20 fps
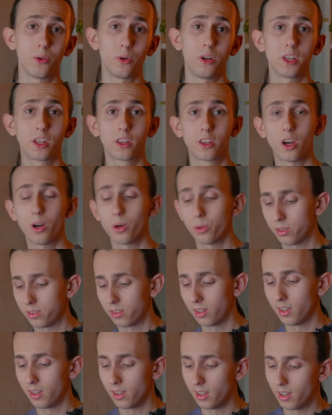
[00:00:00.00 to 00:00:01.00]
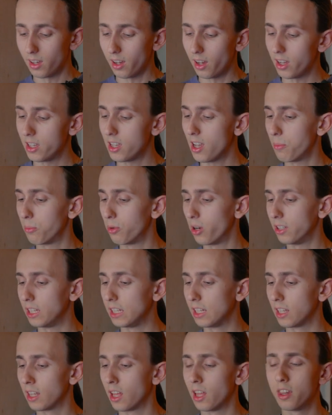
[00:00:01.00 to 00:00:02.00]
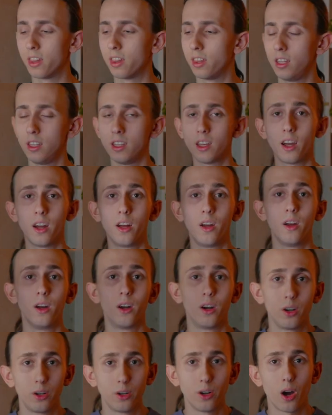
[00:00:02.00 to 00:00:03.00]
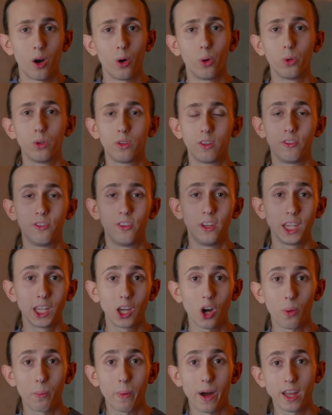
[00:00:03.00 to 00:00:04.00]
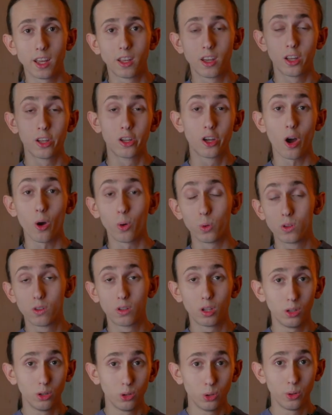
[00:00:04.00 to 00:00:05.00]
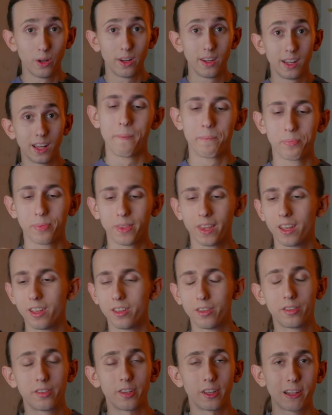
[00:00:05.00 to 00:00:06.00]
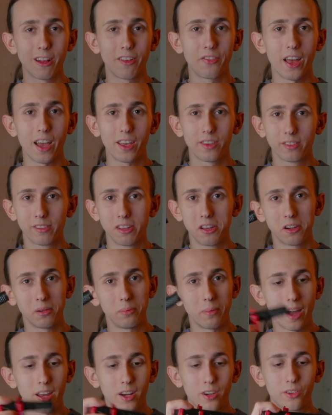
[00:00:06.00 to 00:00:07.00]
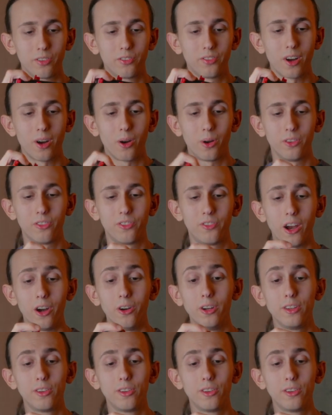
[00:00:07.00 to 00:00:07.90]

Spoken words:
running those, I am running the Rode VideoMic Go 2. Such a nice little microphone, very